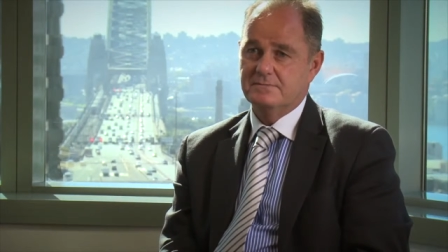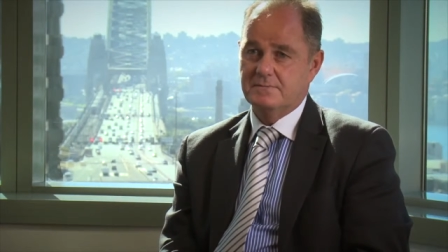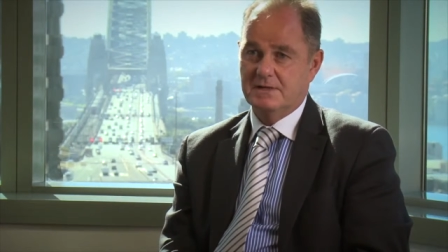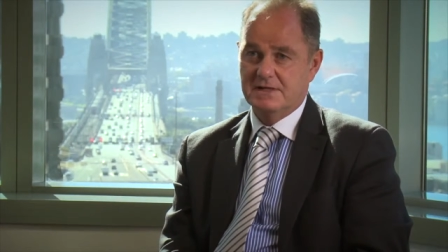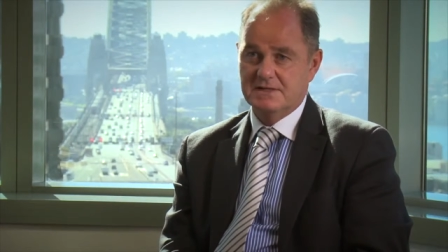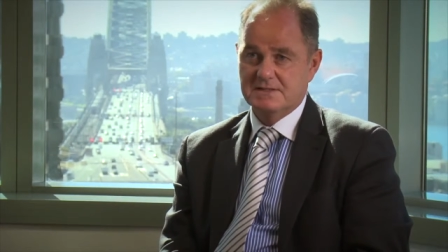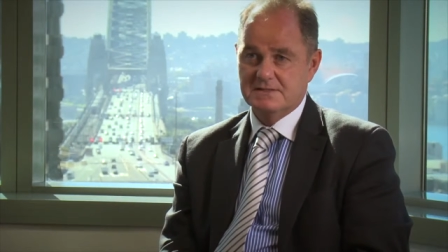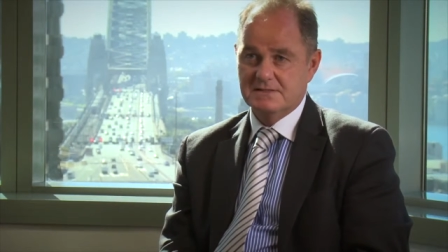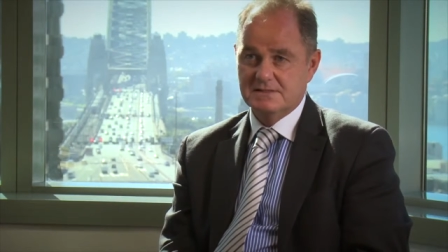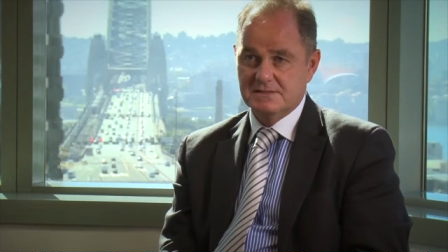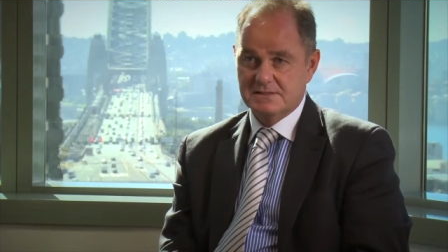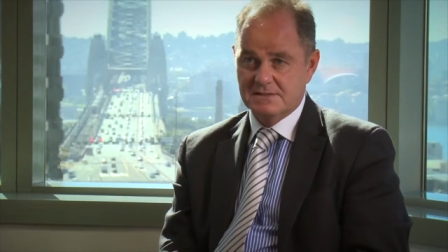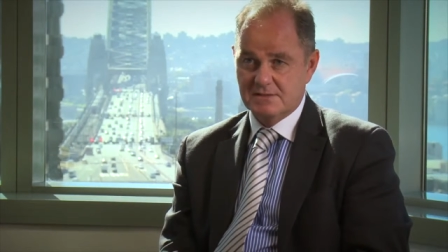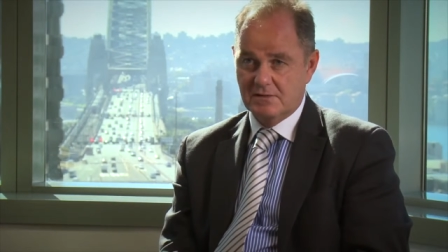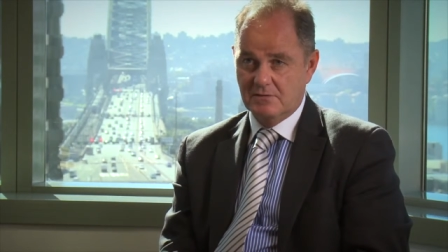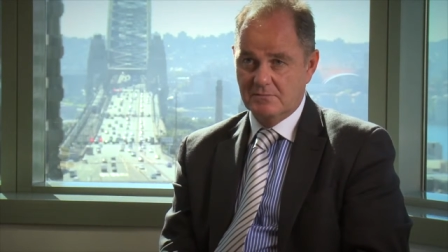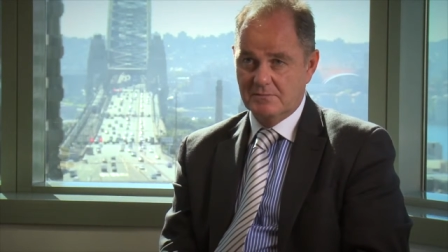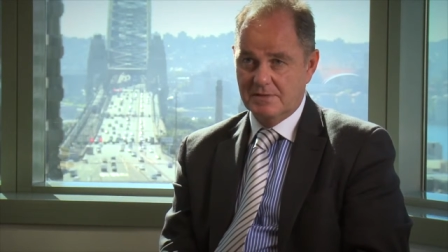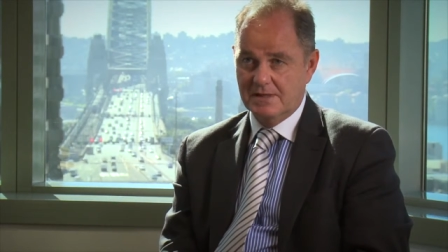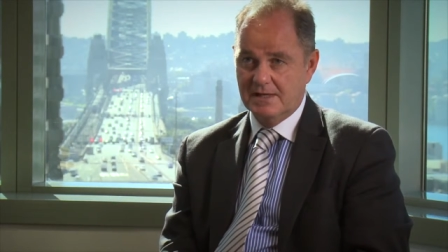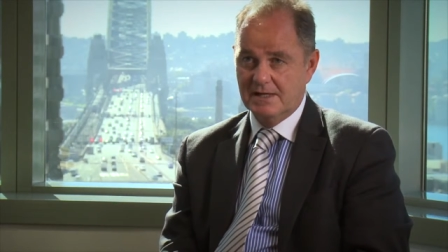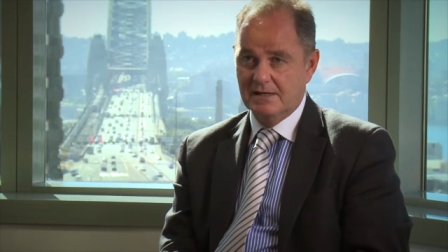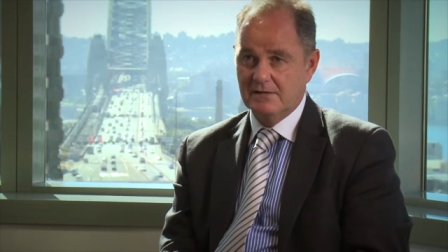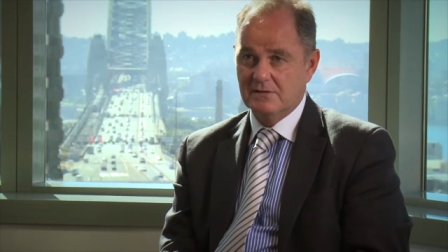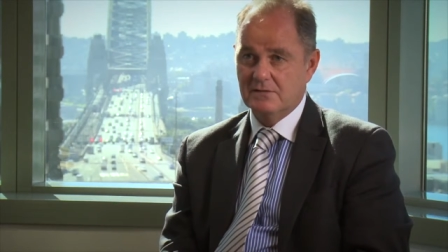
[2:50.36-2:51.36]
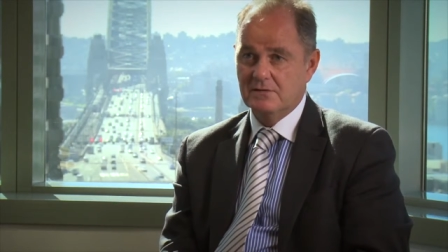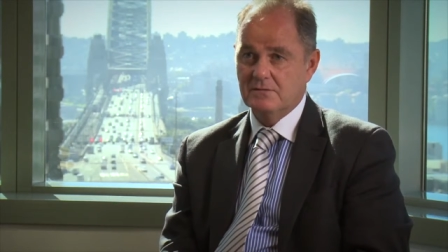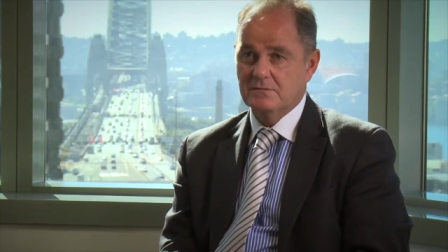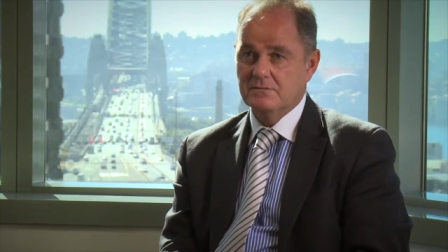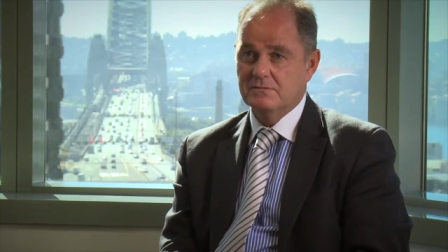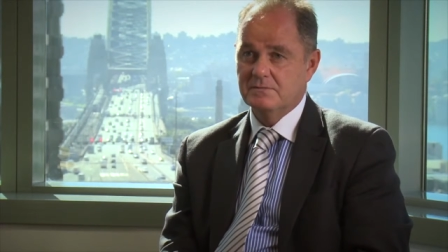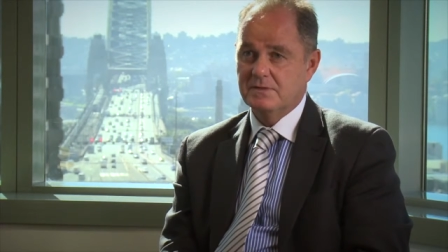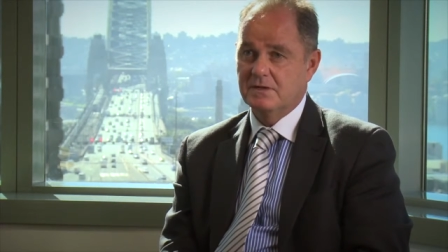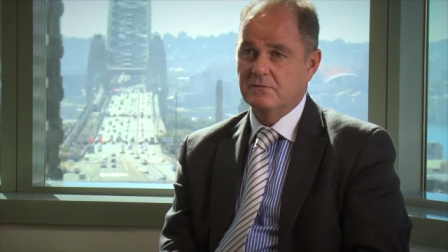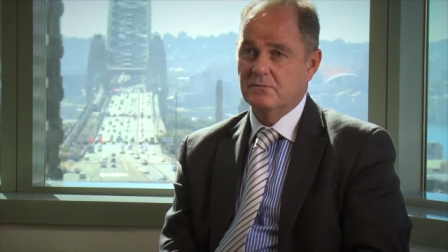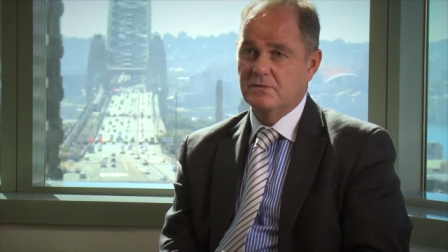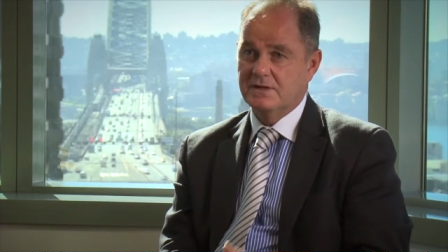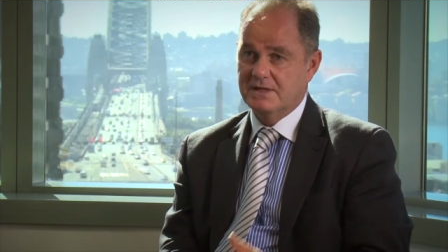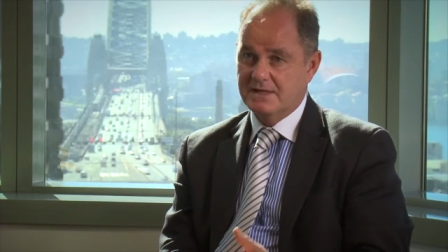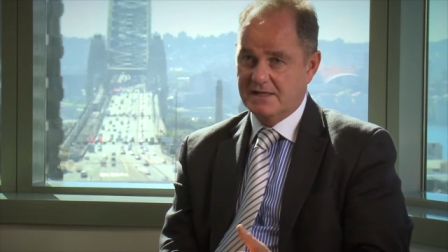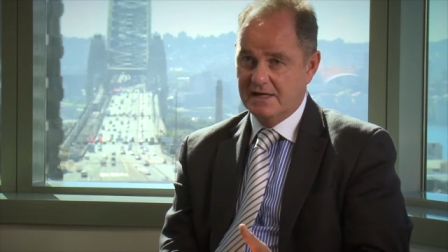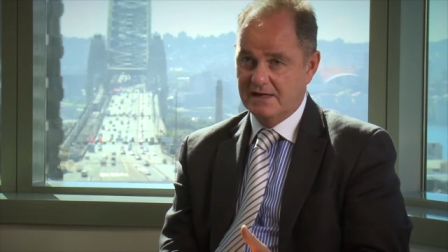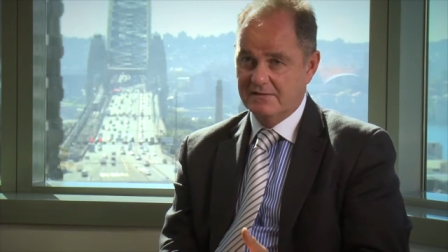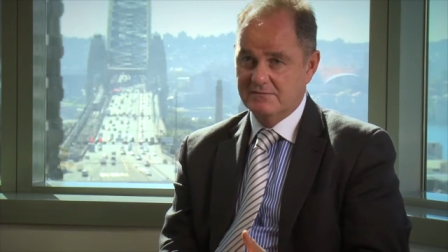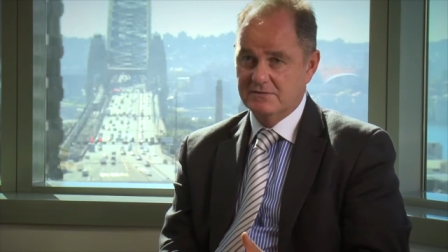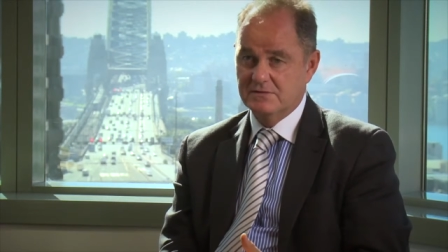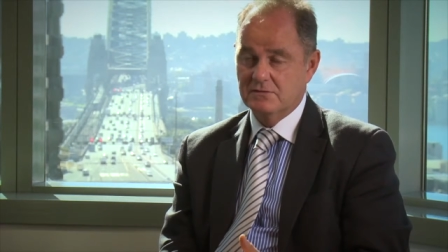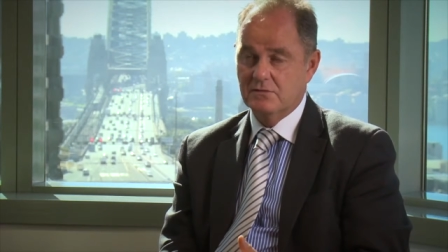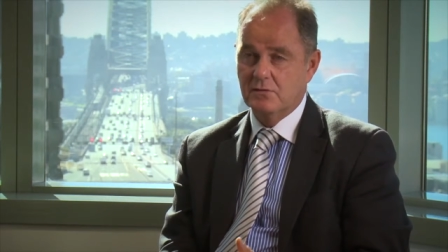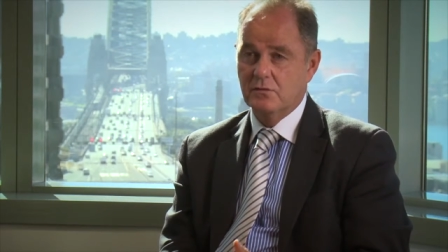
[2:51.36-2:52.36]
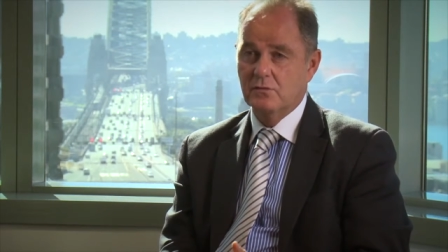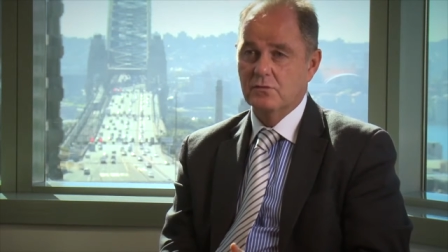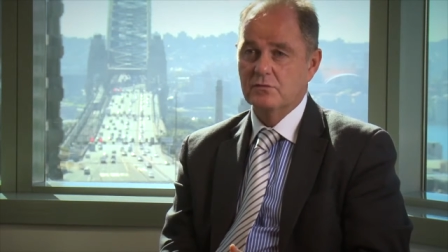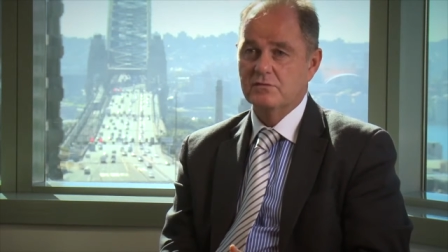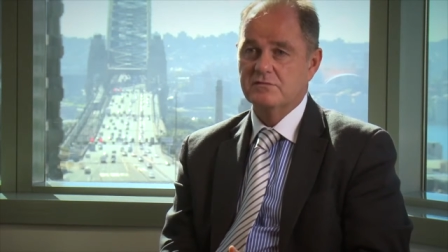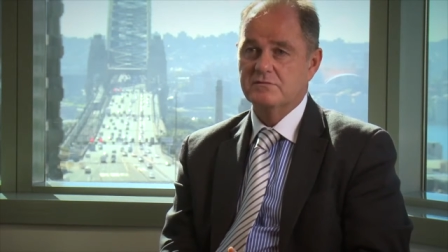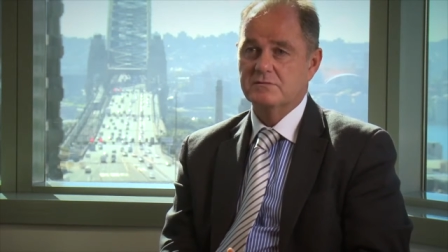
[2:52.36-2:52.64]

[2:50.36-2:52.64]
based in Sao Paulo, but we cover all